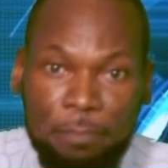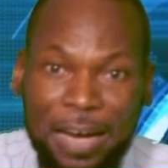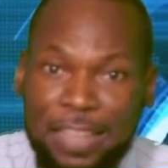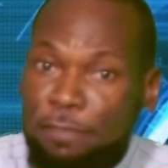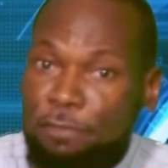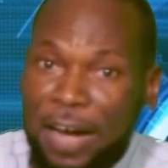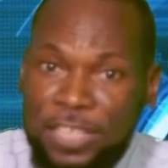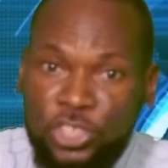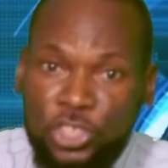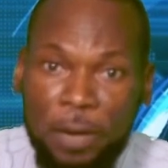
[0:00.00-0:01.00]
by the
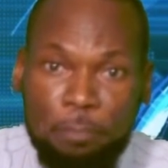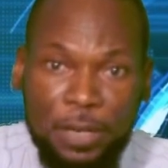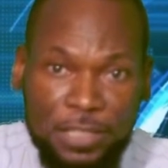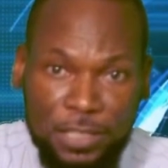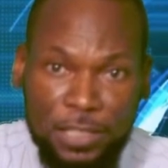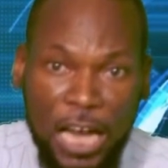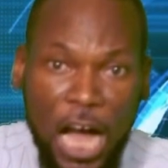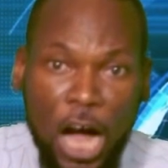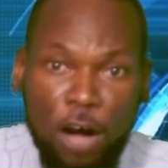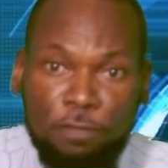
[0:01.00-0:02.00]
vice chairperson
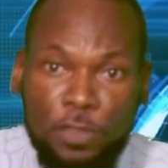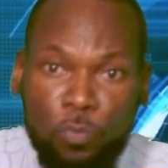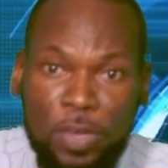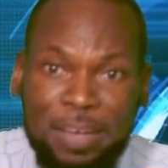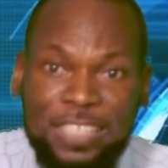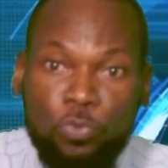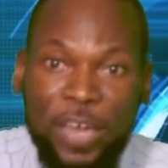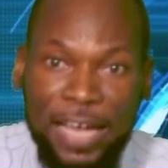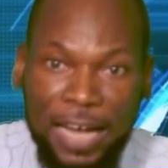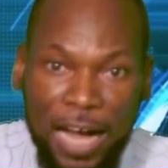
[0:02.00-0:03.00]
of the women's
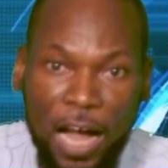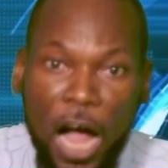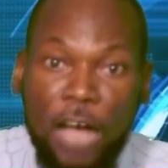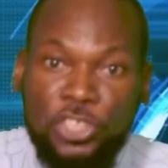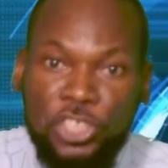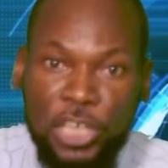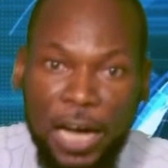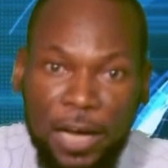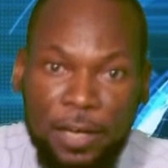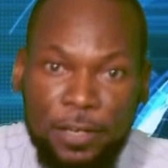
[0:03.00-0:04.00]
wing,
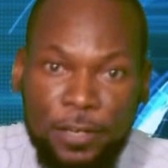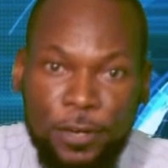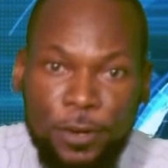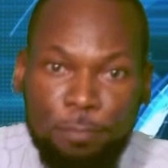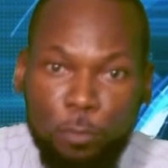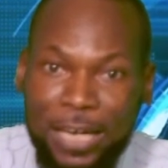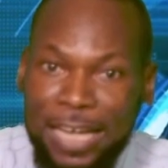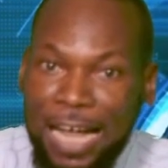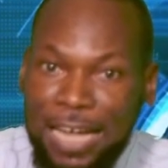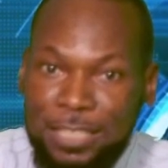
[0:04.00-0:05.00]
Hajia
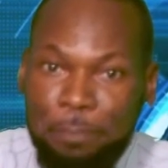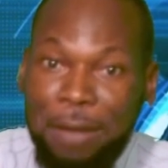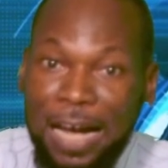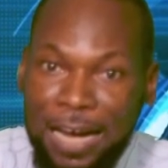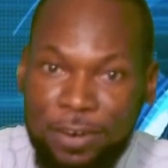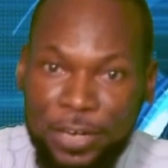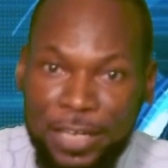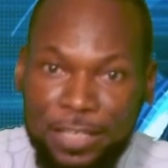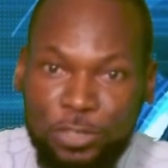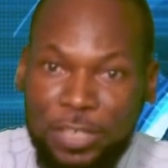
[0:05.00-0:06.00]
Mulikat
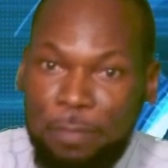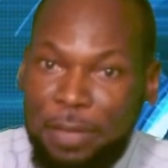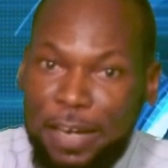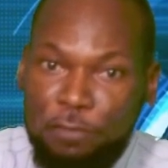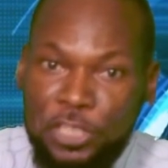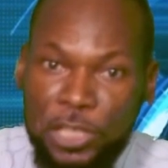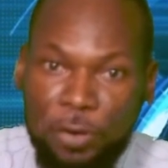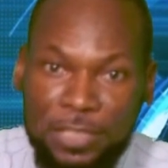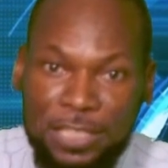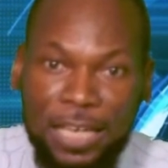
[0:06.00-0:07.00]
Bakare, to the
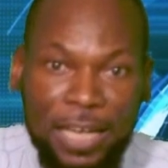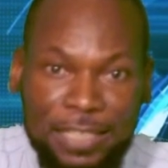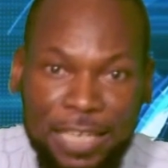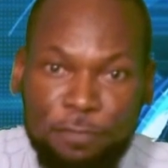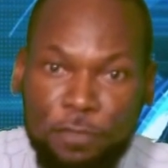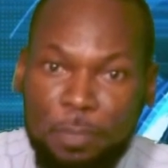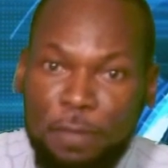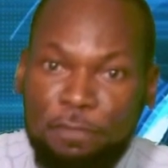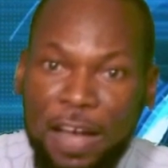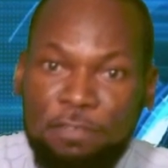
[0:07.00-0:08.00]
beneficiaries selected from the
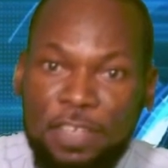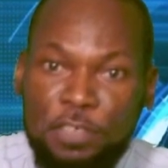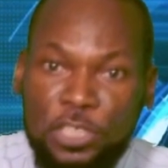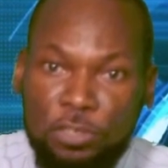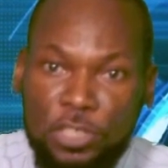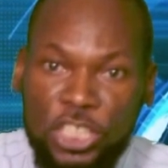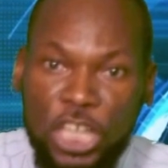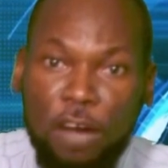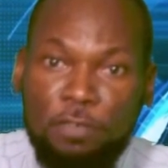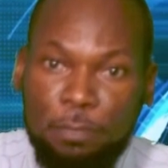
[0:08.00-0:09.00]
5 divisions
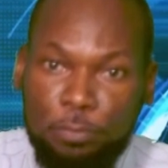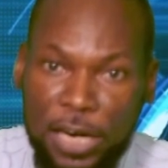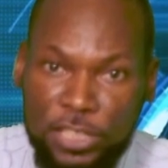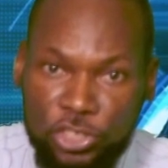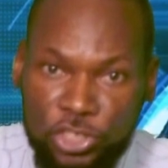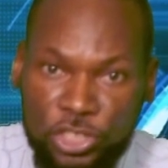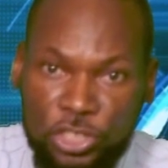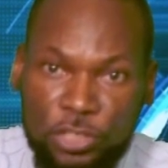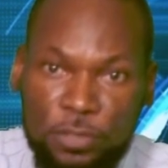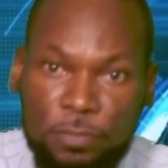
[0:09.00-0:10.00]
of the
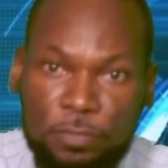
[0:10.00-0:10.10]
branch.